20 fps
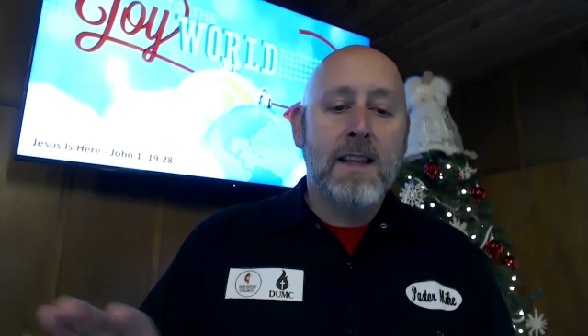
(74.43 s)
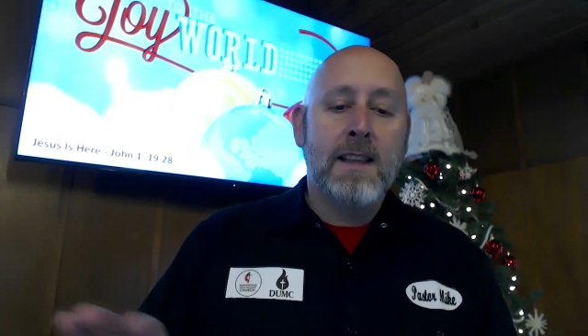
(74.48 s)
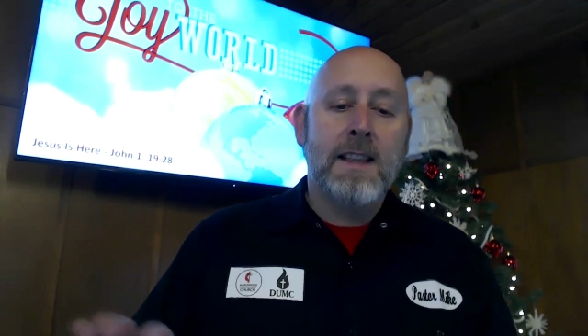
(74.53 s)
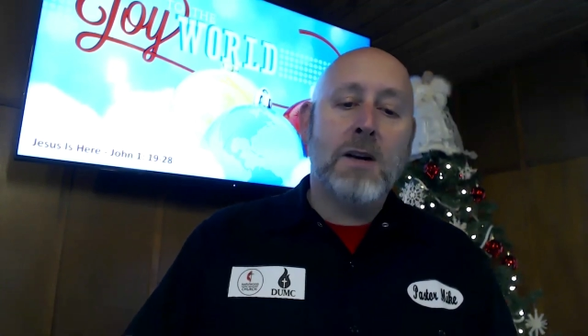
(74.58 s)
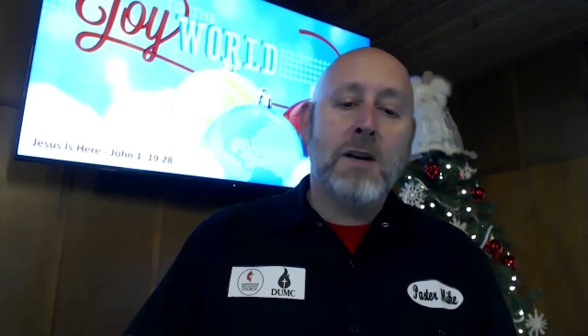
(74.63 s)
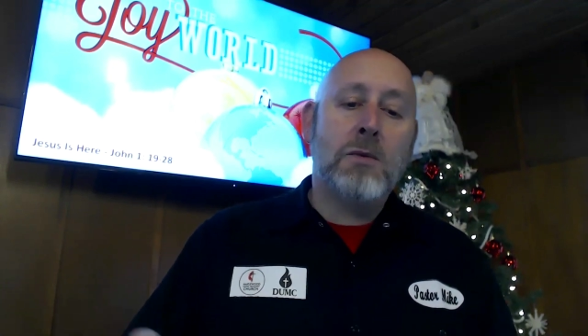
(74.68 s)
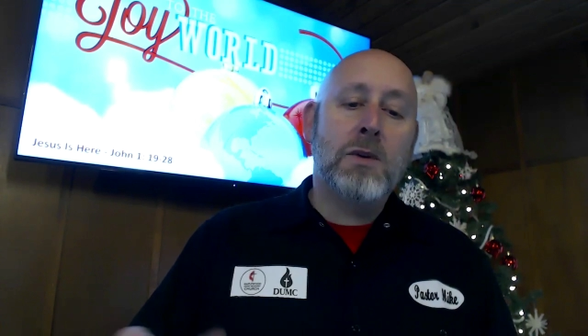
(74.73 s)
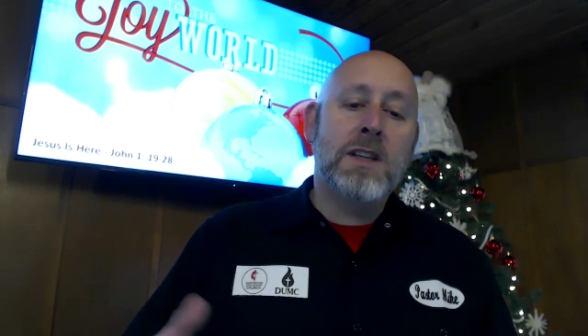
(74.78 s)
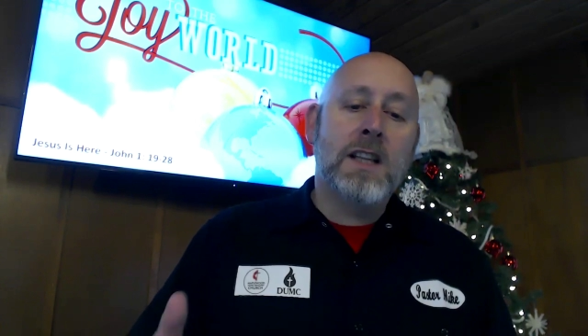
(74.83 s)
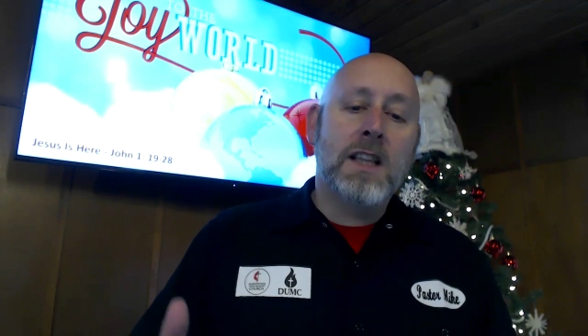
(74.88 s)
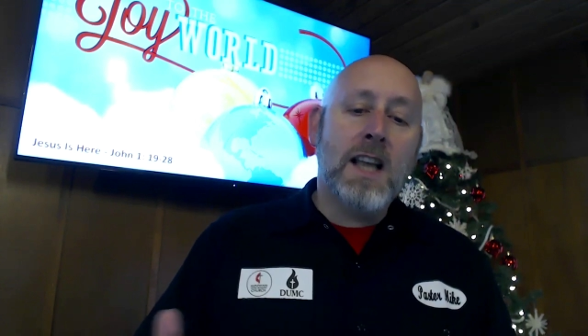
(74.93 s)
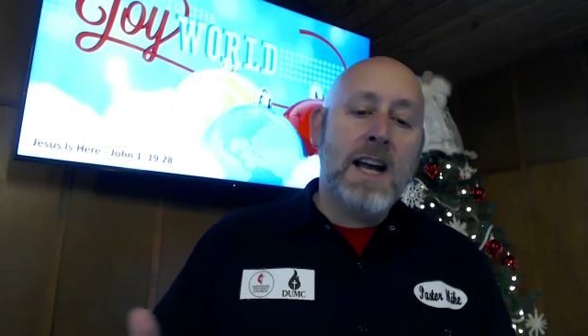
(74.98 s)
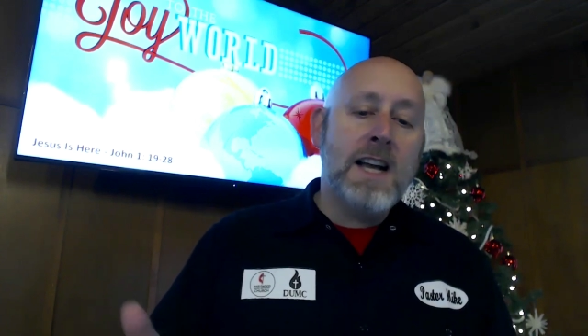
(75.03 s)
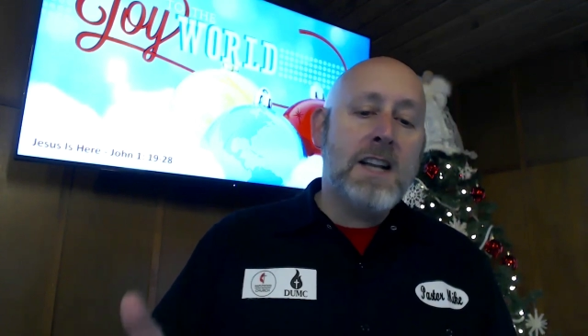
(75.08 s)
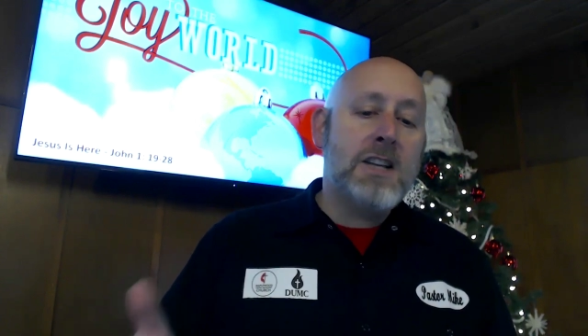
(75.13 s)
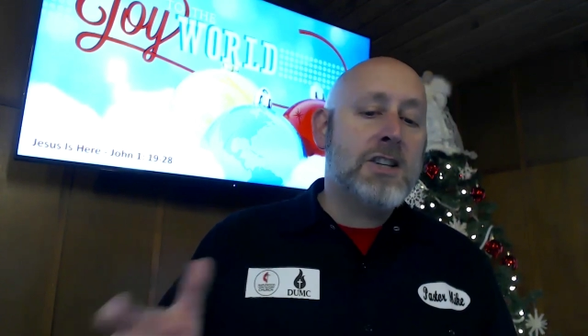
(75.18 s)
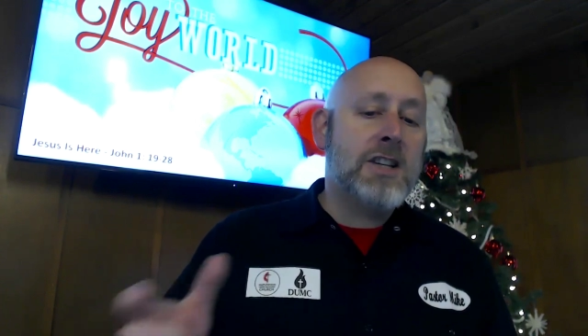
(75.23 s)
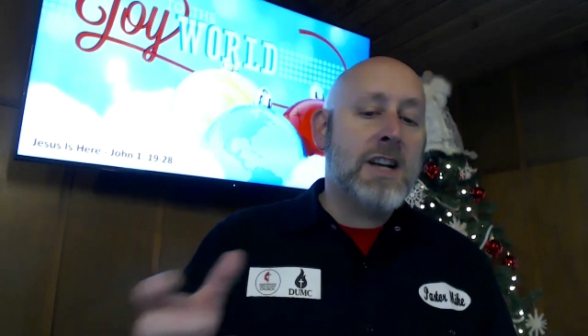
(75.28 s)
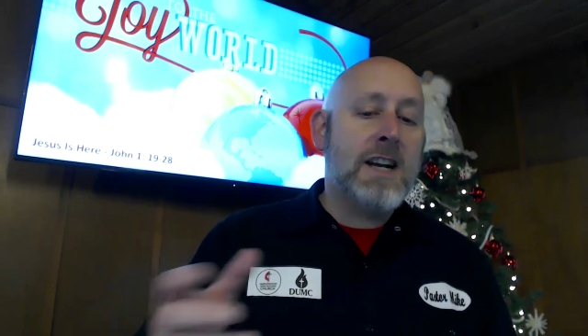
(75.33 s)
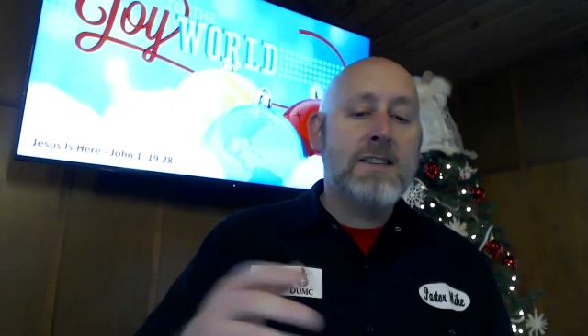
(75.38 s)
that when the
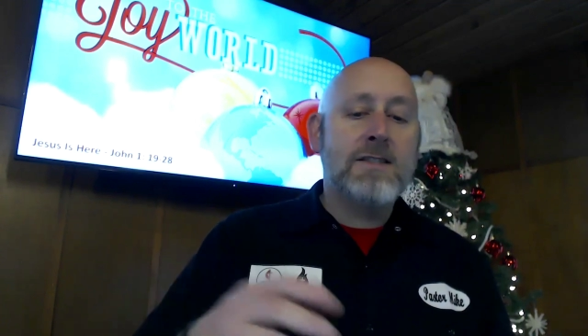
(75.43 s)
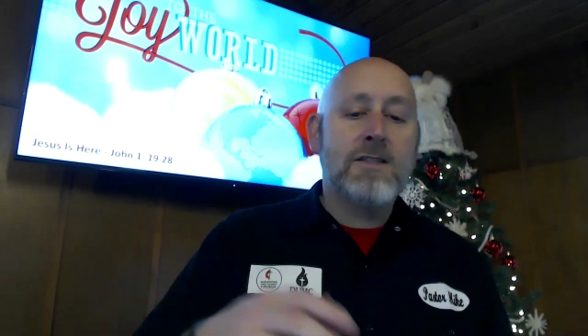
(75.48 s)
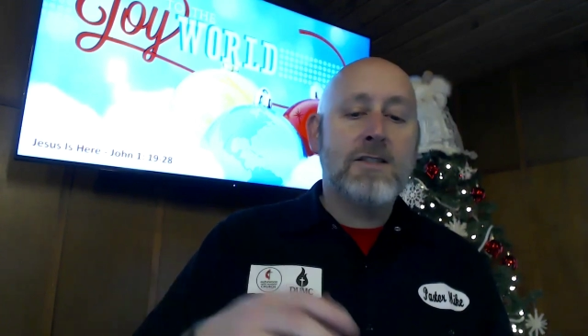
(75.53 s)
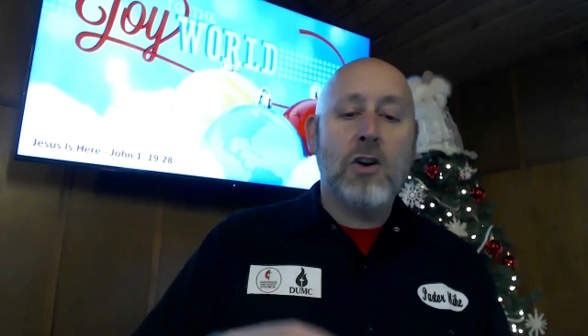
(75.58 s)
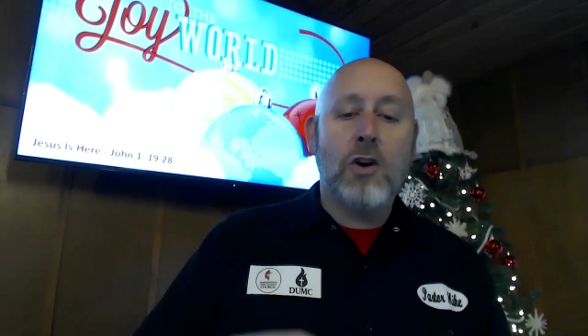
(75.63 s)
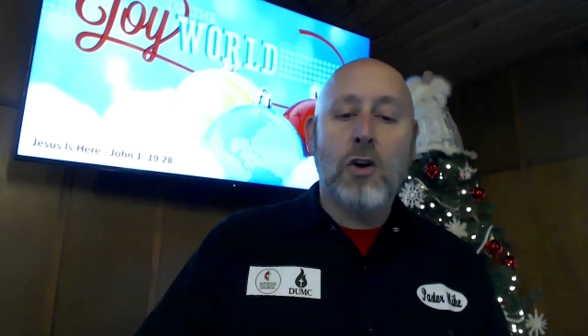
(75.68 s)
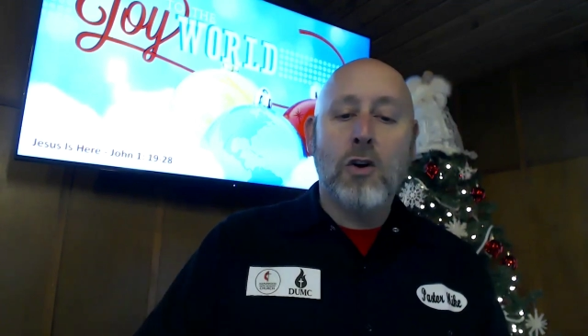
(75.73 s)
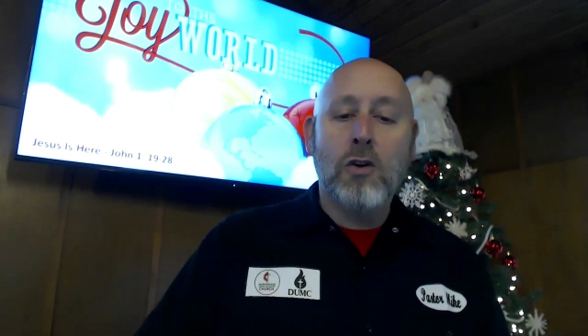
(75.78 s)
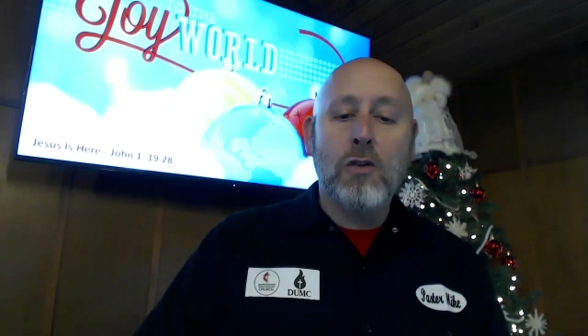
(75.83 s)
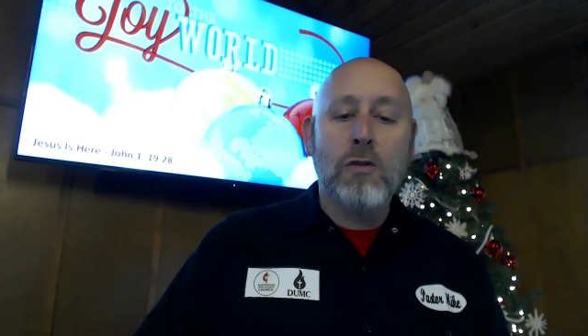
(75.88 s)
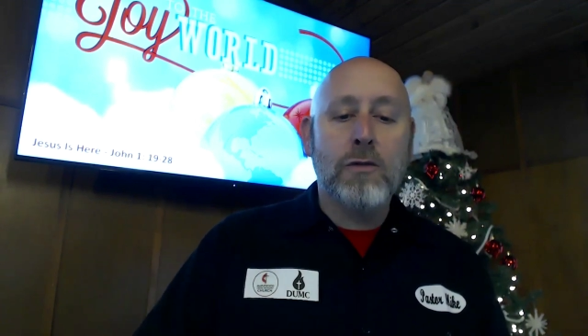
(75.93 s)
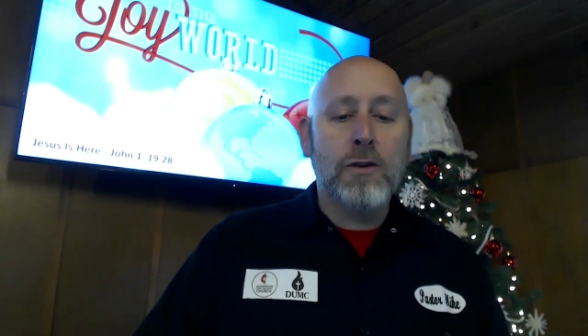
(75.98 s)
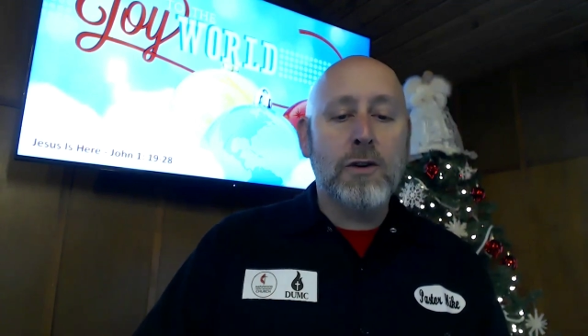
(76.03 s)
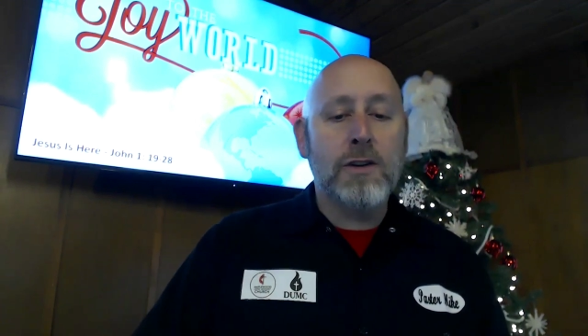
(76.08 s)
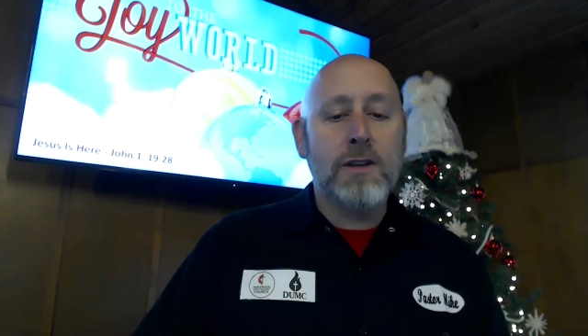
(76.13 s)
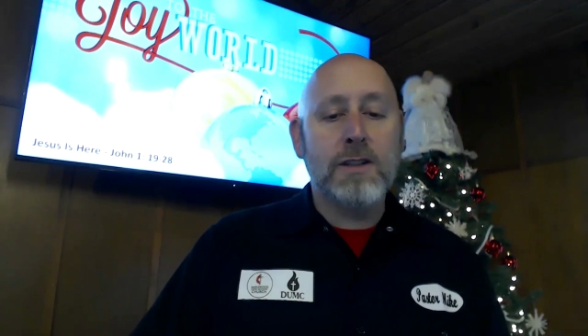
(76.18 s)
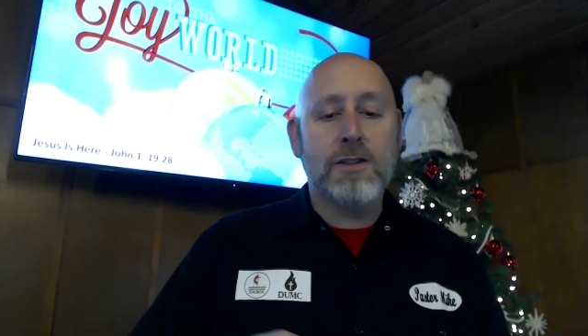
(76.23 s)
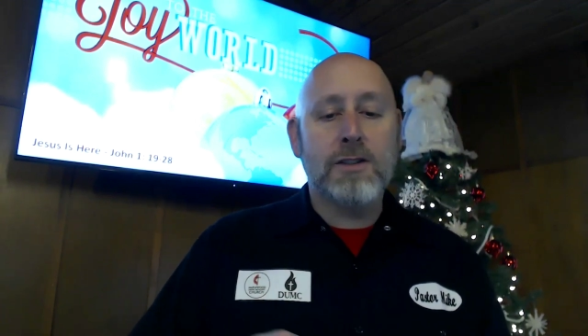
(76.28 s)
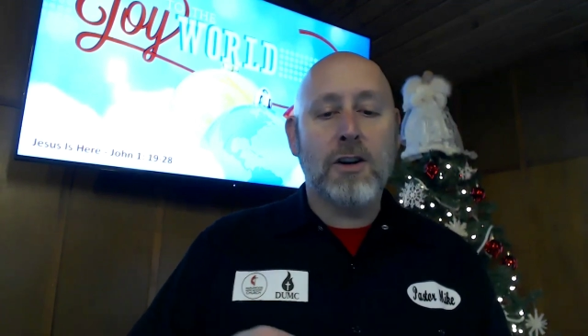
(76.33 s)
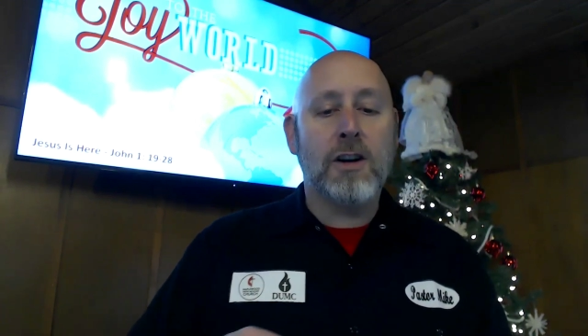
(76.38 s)
light shines over
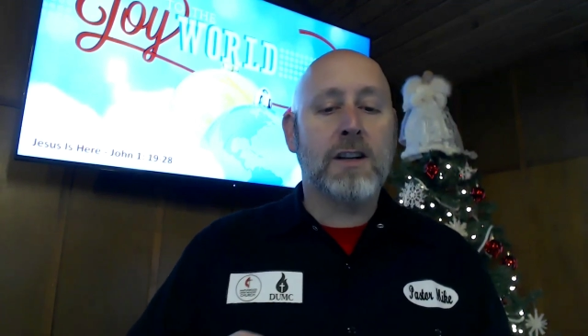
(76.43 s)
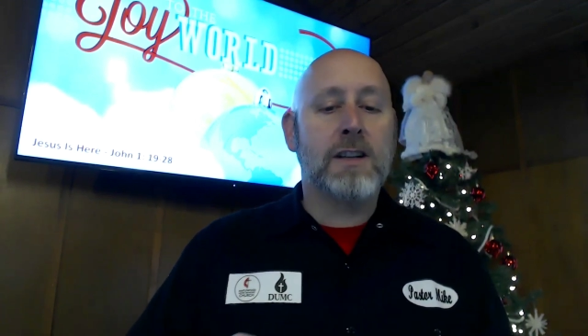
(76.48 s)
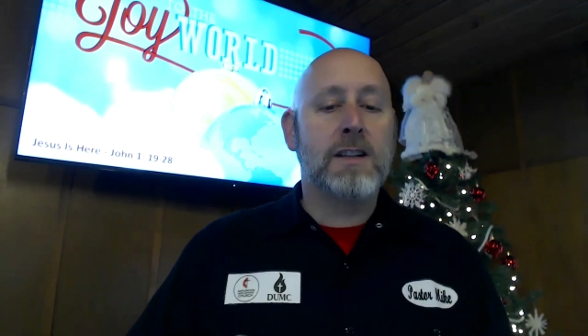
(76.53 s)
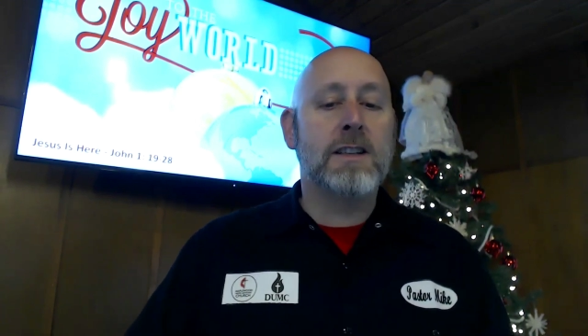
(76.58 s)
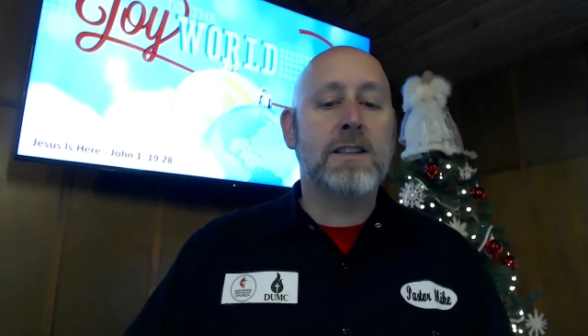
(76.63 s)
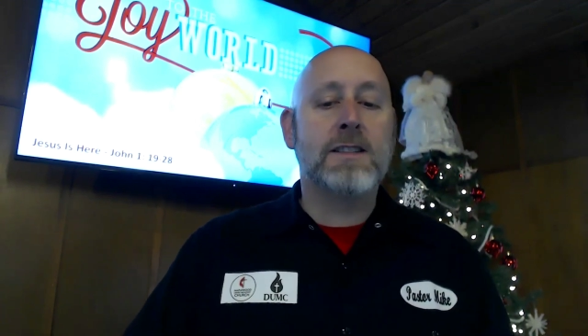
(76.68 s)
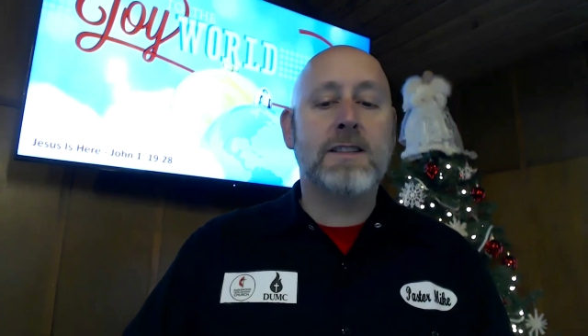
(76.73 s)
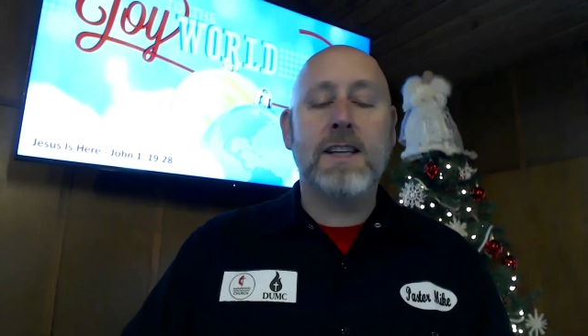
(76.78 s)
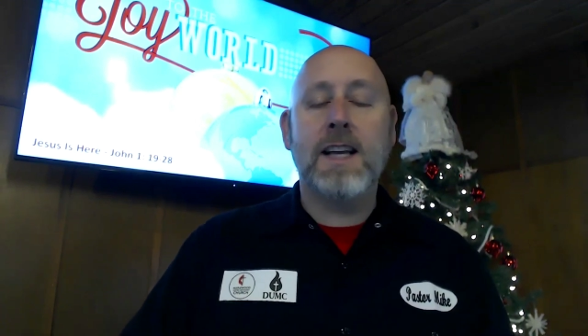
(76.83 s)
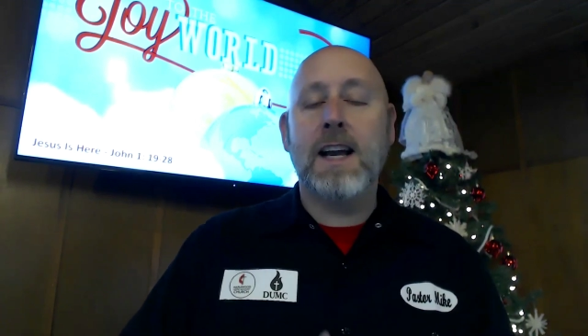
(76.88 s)
the darkness,